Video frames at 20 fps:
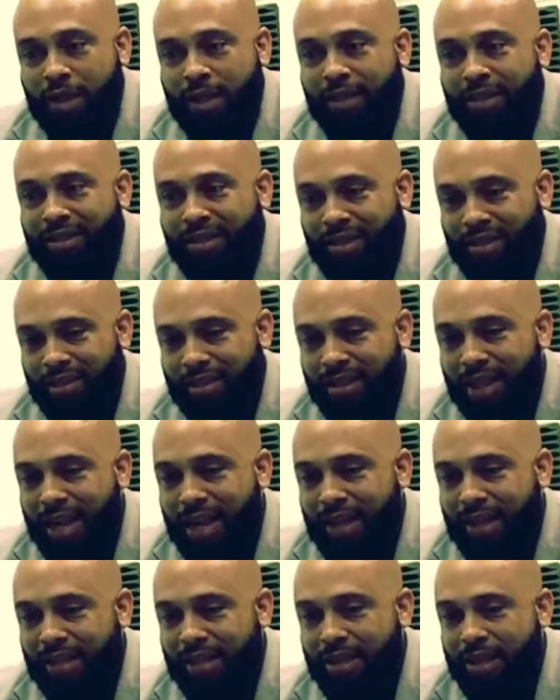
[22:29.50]
get
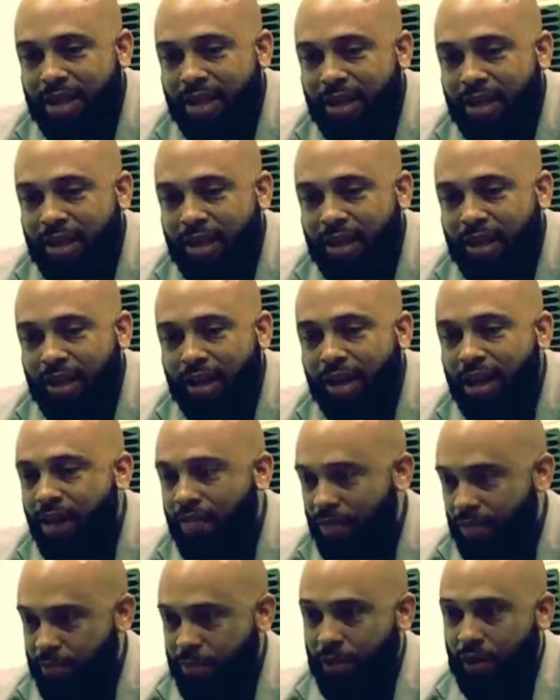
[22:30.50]
society
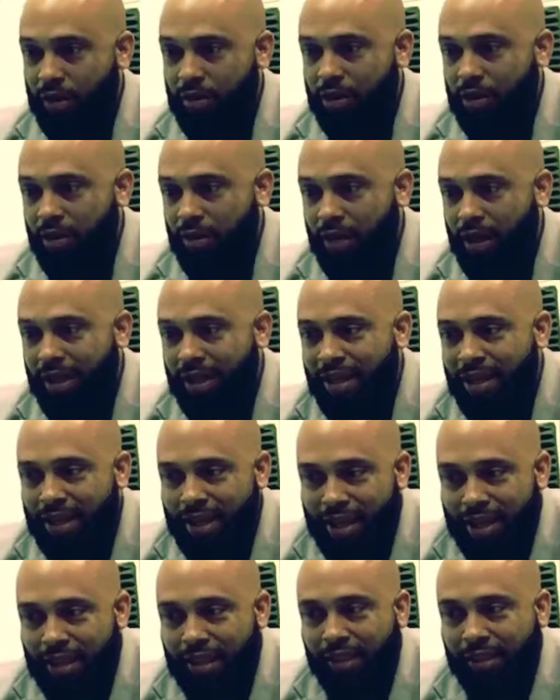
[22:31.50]
loving books
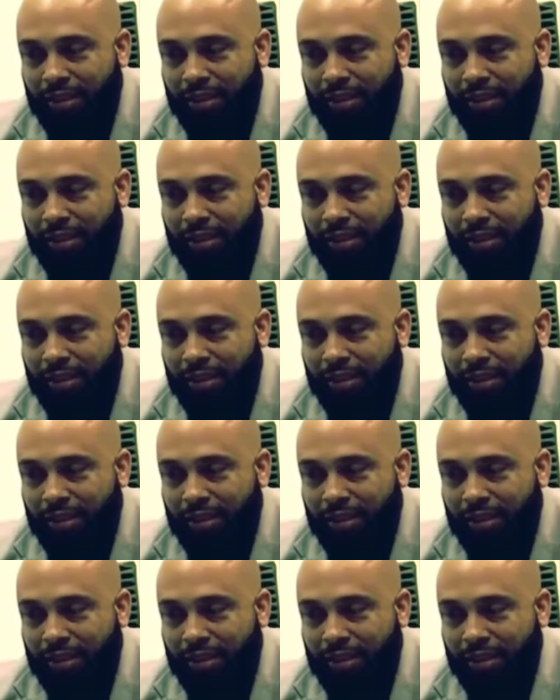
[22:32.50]
again?